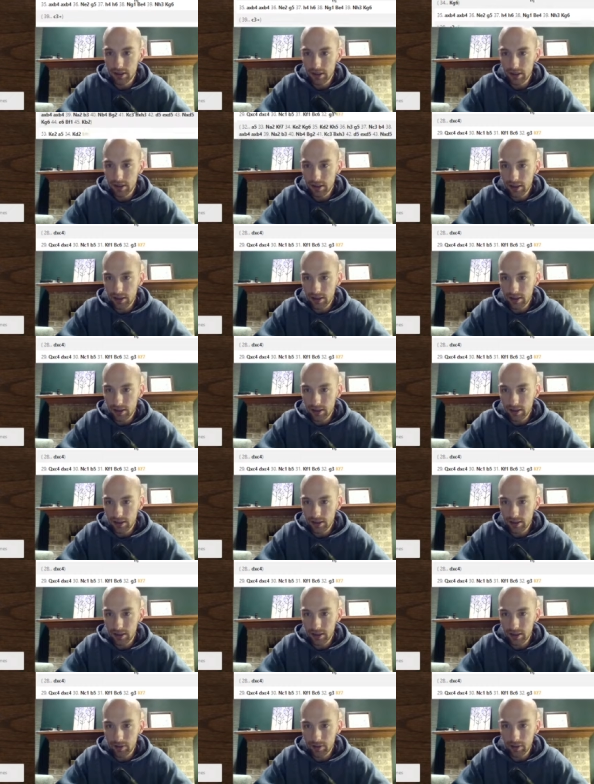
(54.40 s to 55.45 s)
Let's
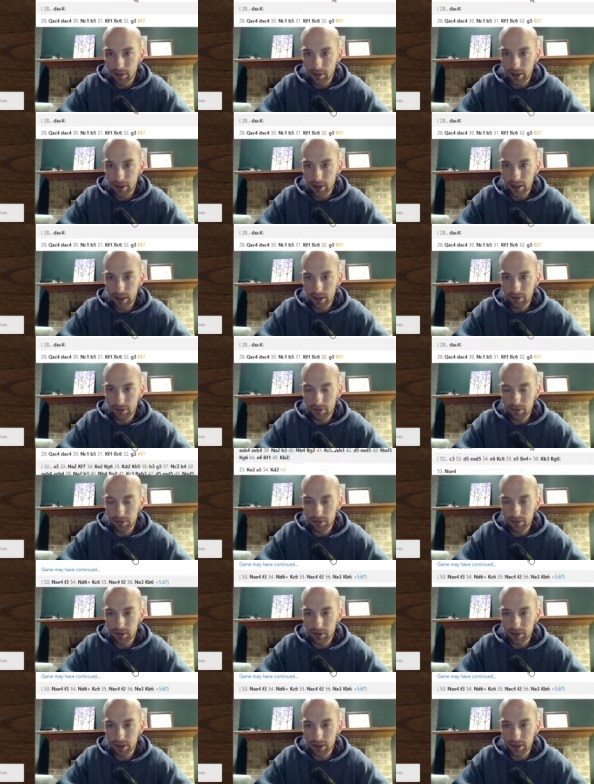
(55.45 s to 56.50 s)
see where we're at. Move
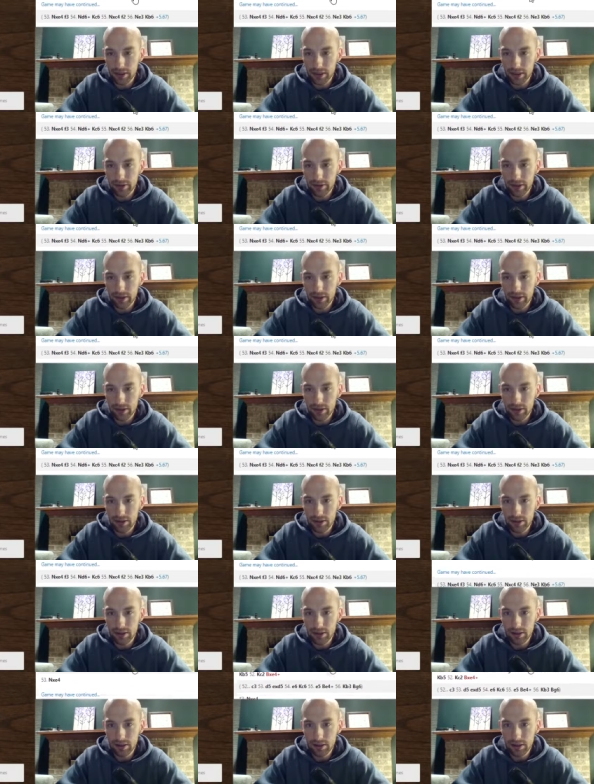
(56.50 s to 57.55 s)
27.
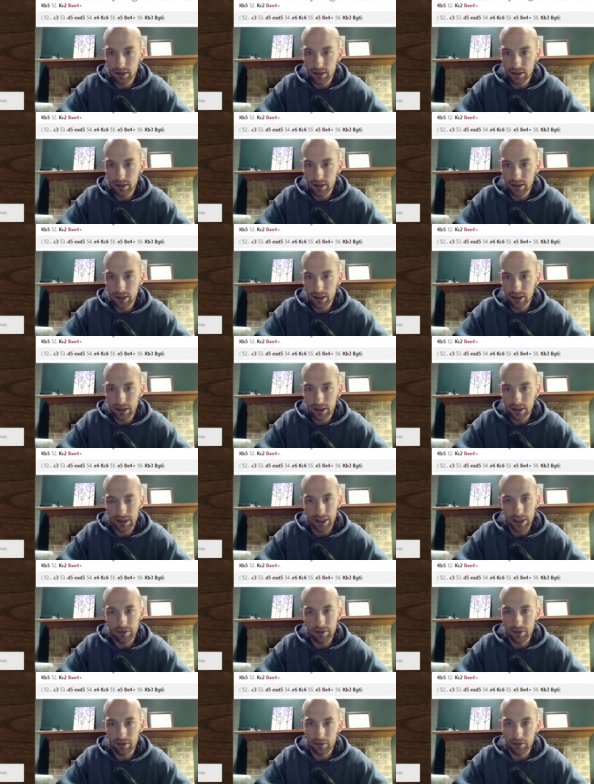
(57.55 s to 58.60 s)
Yeah,
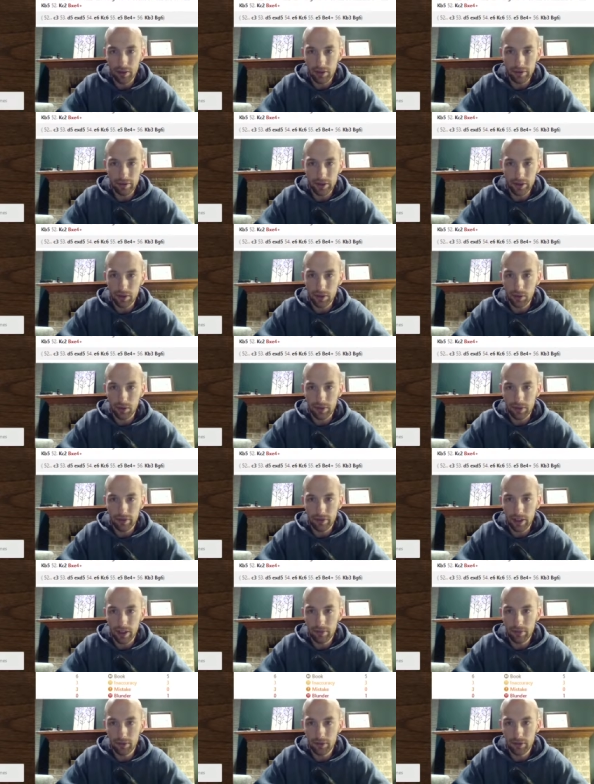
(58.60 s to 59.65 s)
for roughly
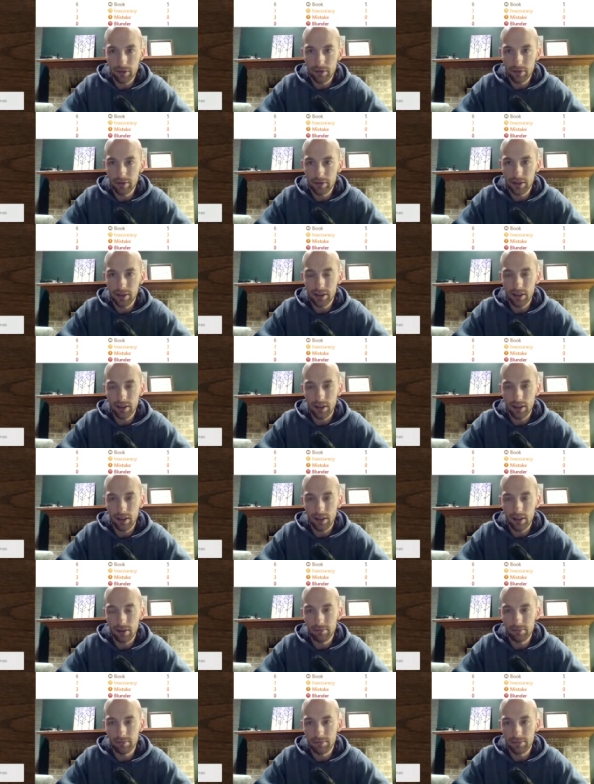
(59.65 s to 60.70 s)
25 moves,
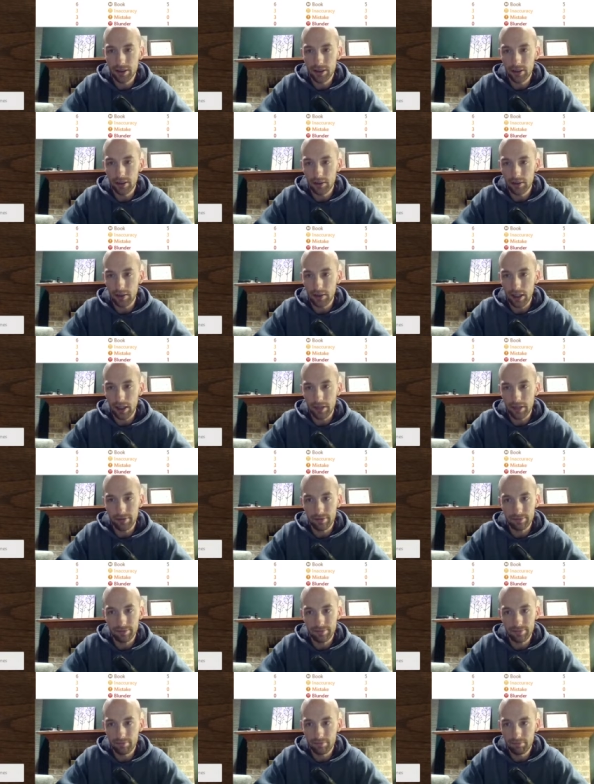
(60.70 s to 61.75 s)
I
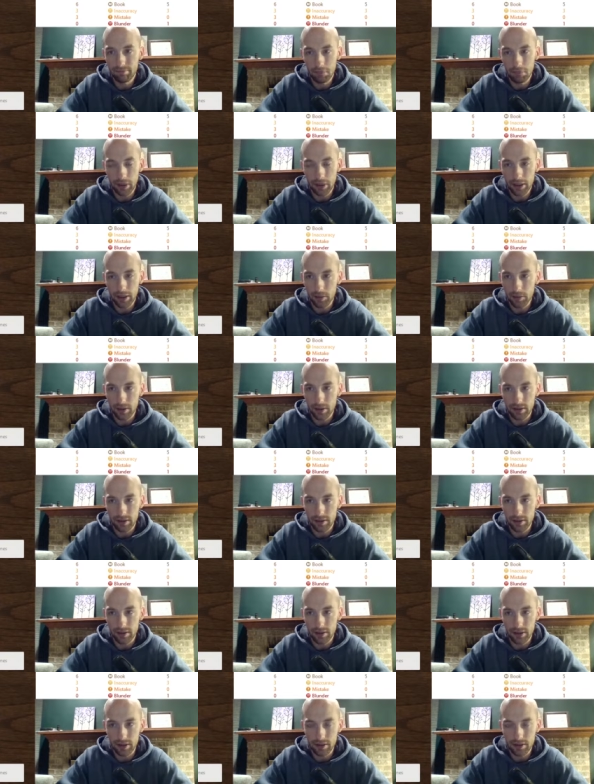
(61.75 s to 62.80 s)
played with a
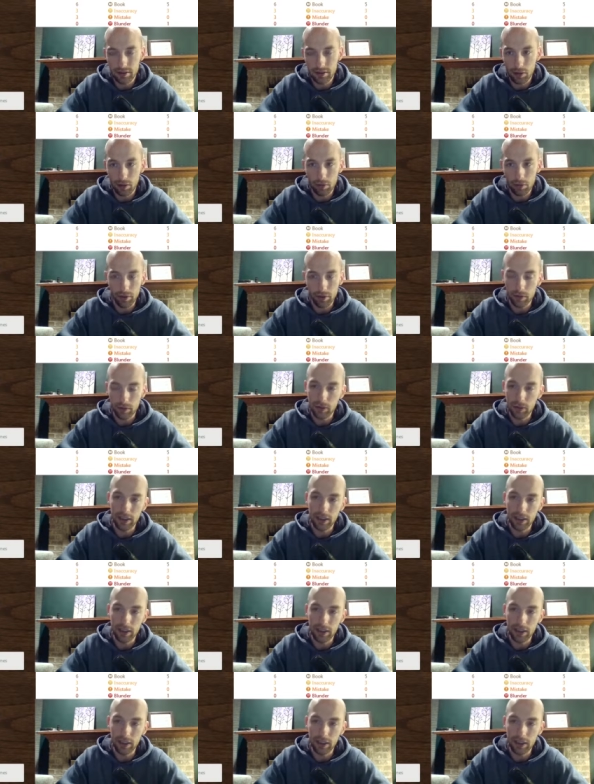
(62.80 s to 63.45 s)
just totally winning